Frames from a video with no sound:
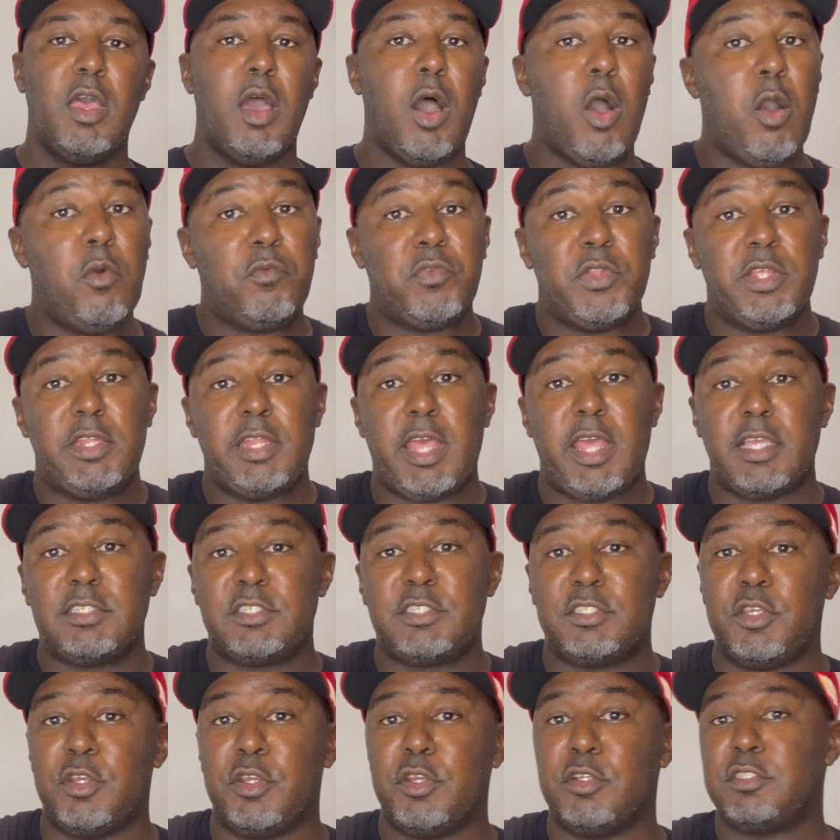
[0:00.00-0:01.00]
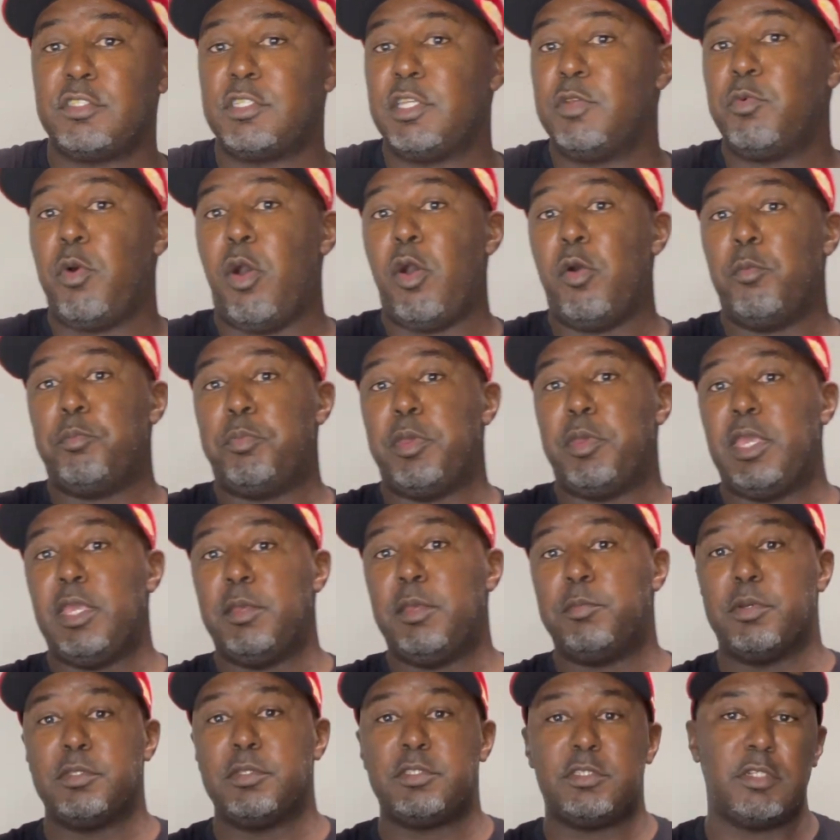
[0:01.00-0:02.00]
Hopefully next year she won't be,
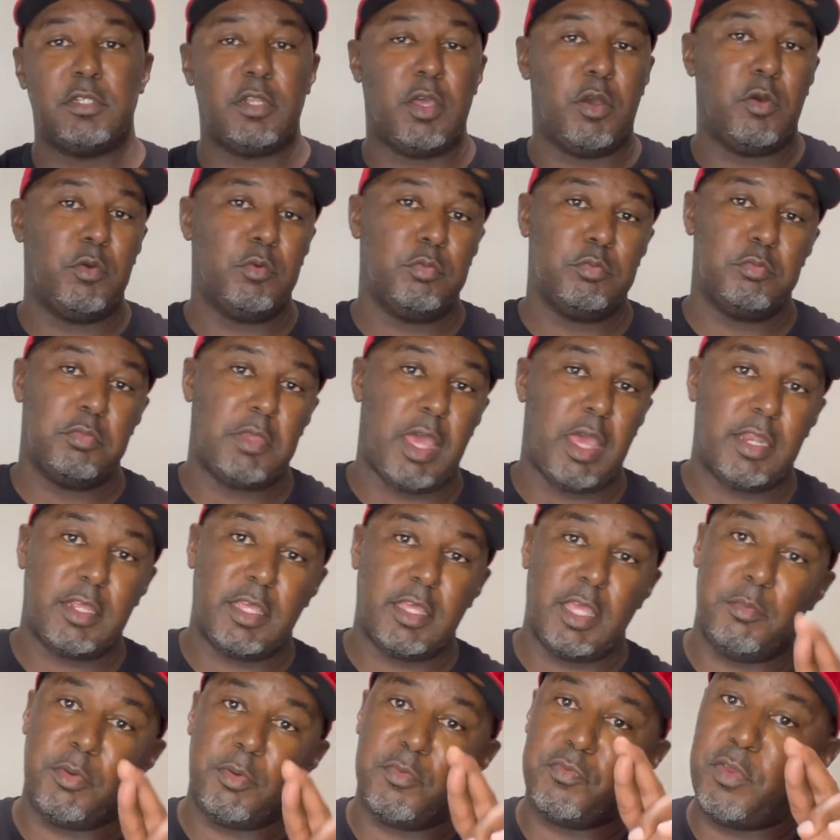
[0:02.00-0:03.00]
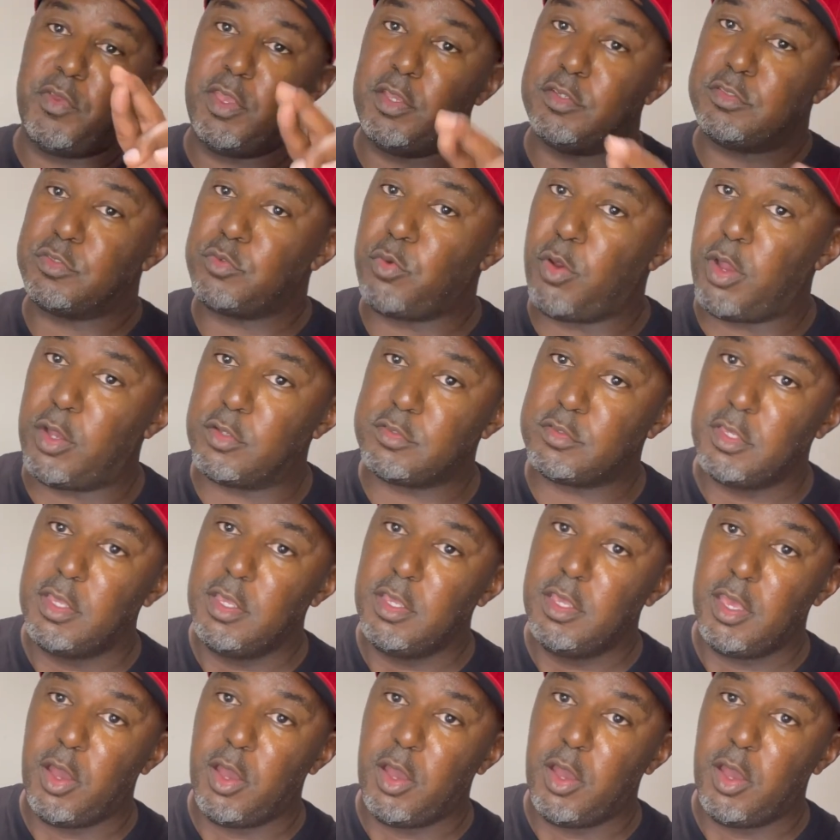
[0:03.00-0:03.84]
but you know, gotta keep her fingers crossed.